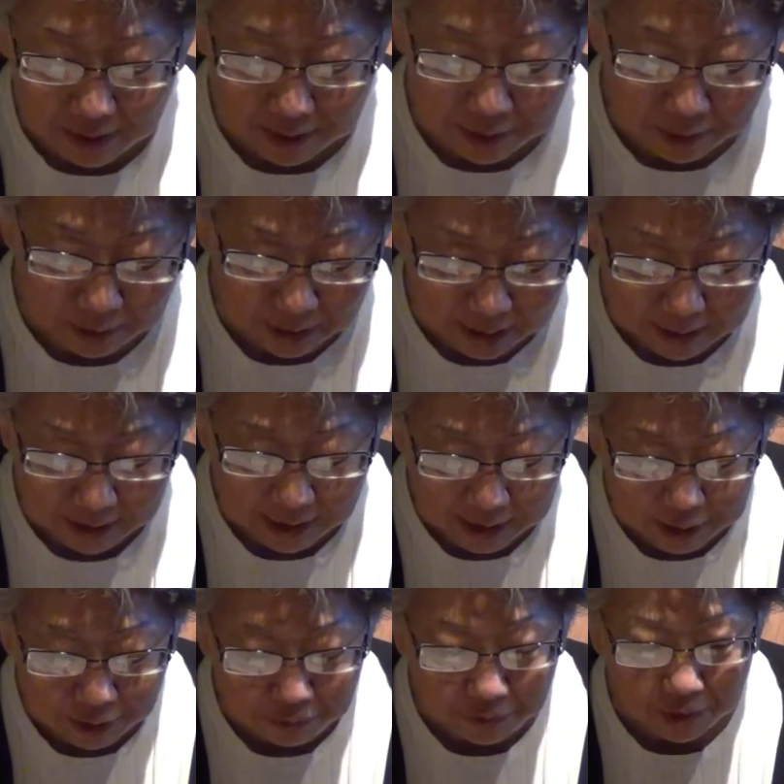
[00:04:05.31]
Father, I
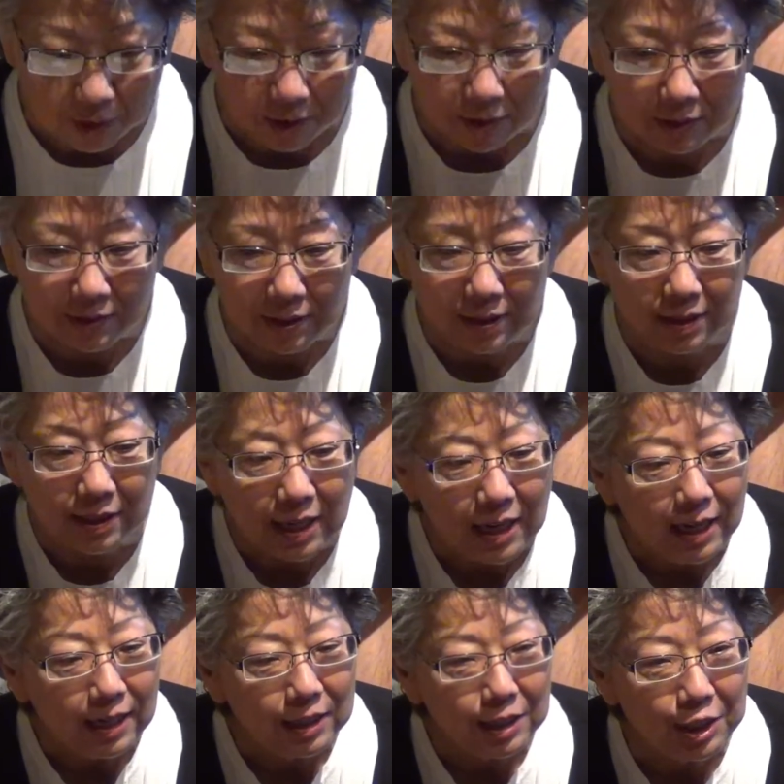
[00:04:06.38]
thank you for all these
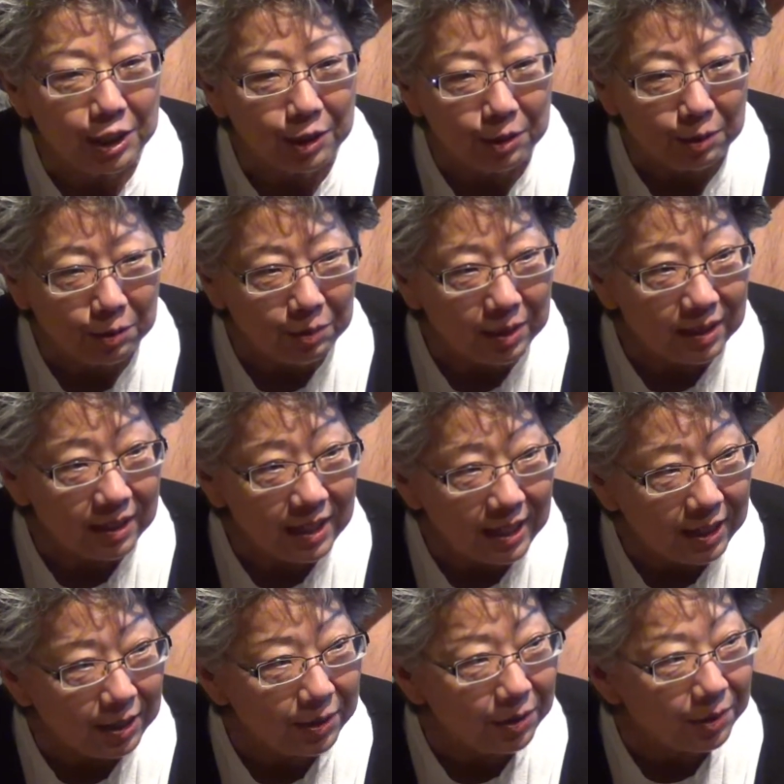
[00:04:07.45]
children
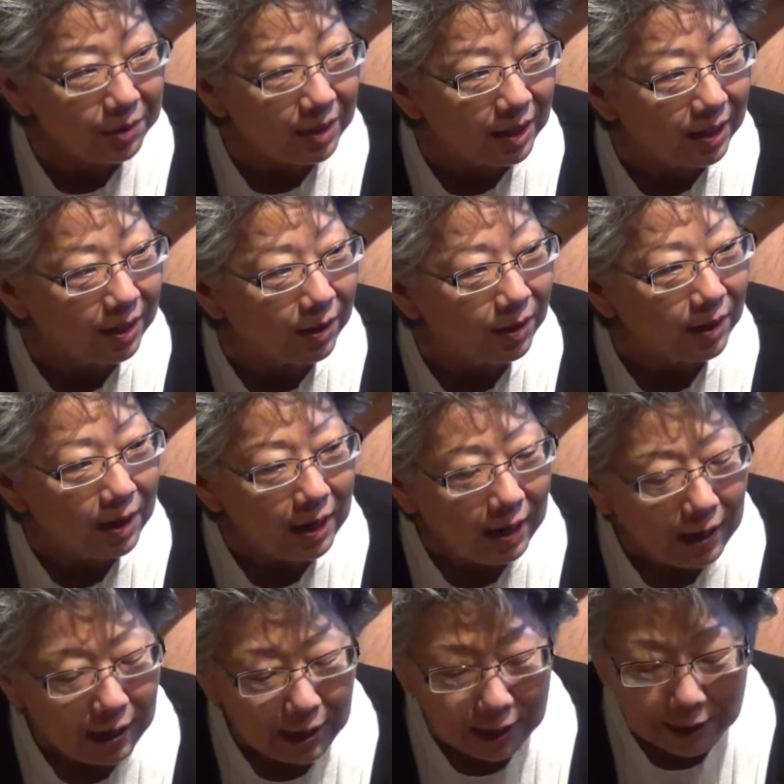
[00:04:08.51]
here that
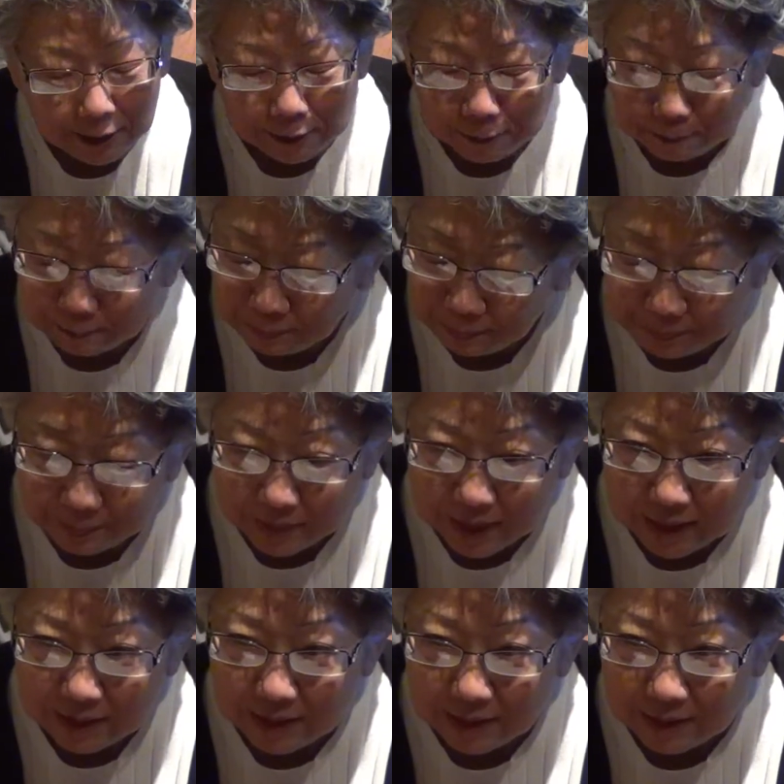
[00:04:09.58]
are
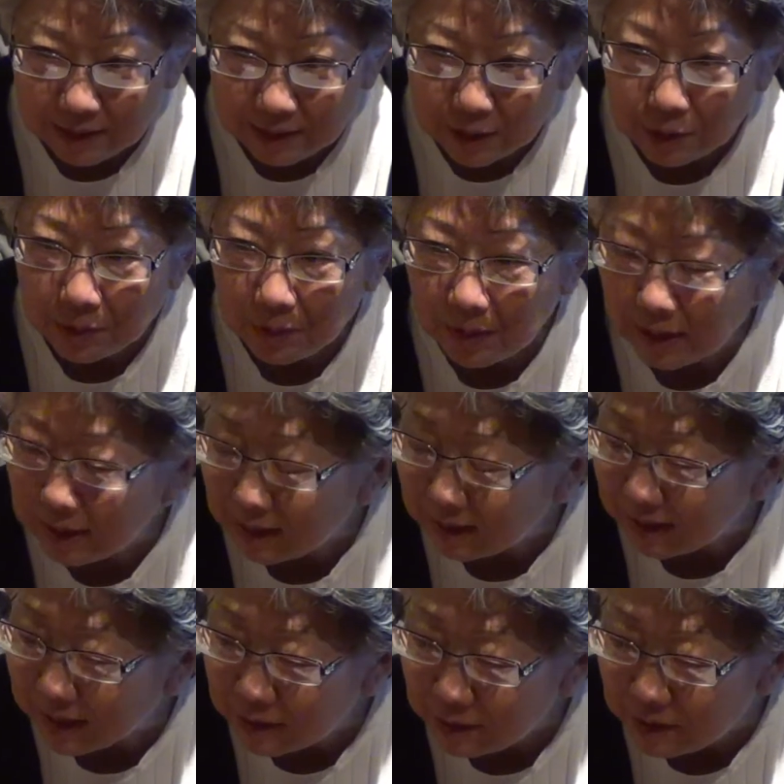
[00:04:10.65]
so
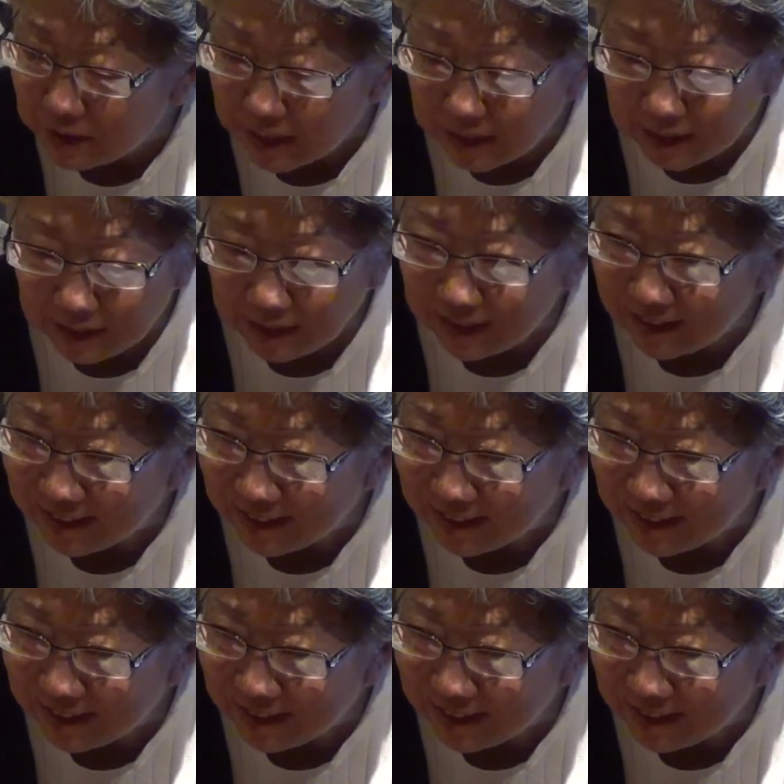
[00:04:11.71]
energetic